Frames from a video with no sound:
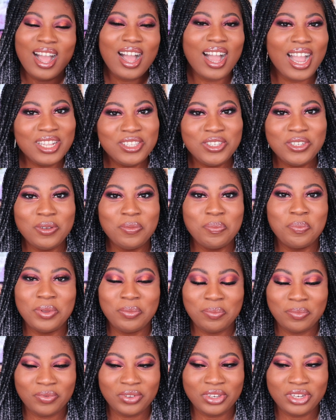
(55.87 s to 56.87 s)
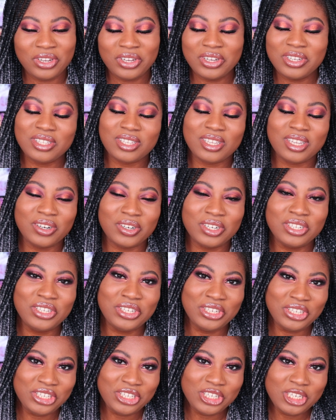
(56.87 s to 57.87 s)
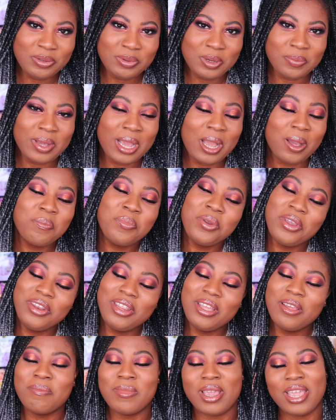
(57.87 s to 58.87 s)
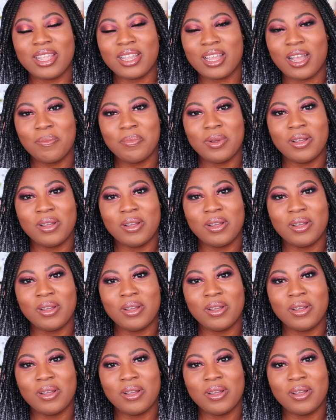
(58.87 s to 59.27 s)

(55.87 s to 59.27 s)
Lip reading: I do videos here on YouTube about beauty and makeup